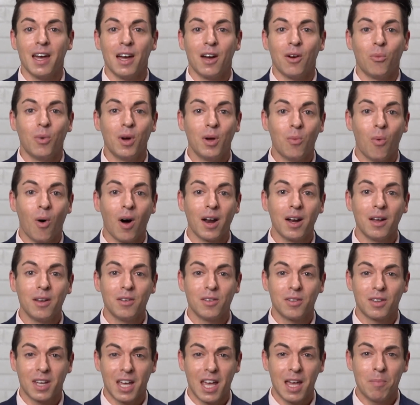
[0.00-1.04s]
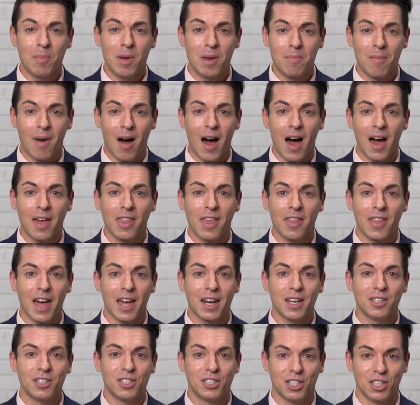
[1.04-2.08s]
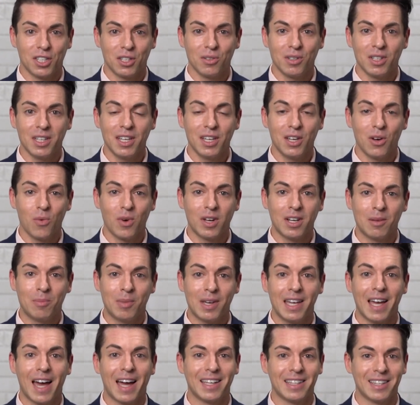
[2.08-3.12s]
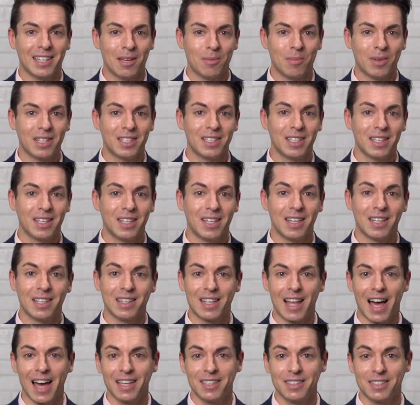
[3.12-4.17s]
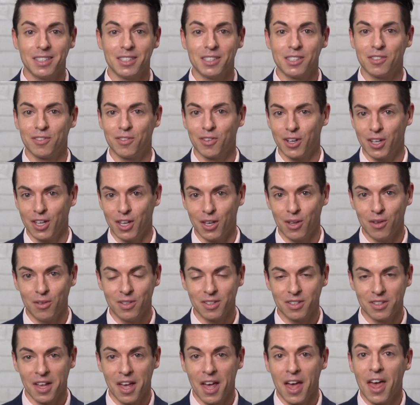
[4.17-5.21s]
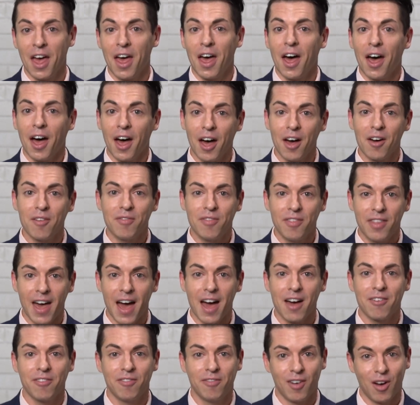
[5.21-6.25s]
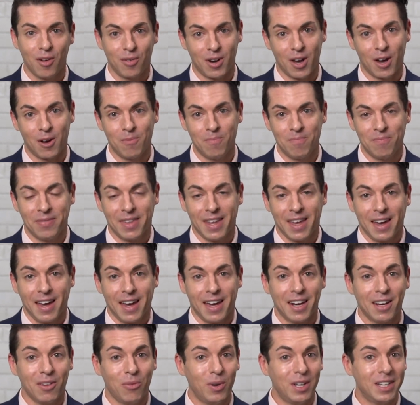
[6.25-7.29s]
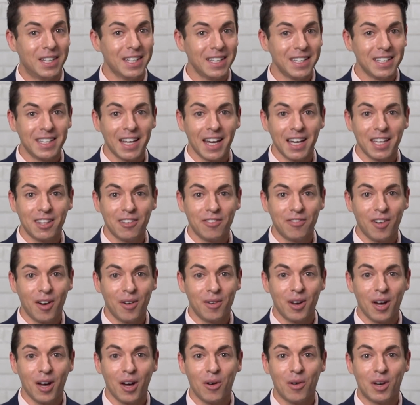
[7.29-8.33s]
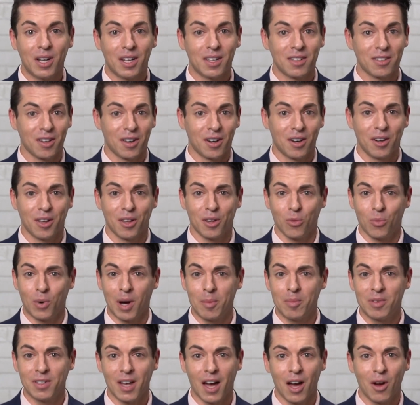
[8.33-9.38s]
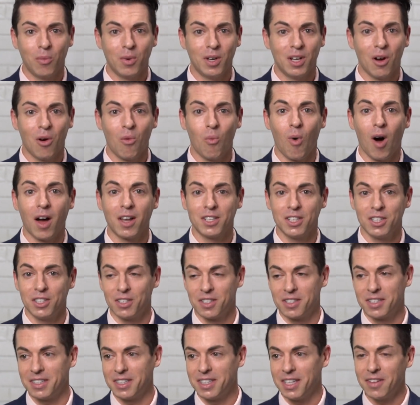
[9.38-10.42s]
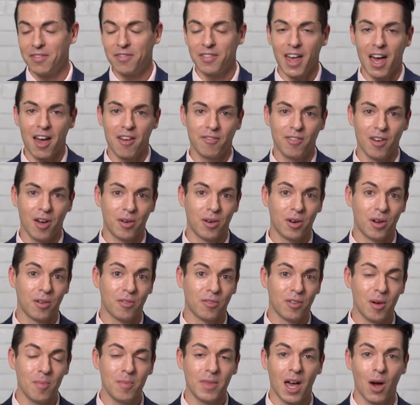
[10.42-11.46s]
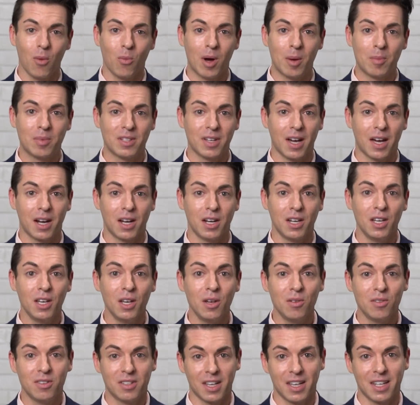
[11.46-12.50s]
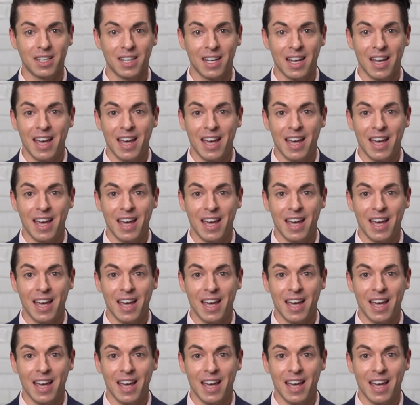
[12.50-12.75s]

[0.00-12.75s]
we want to keep in mind that that is generally going to be a limited license for use of that photo. And if we didn't take the photo and it's on another website, we don't want to just lift that photo from that website and use it,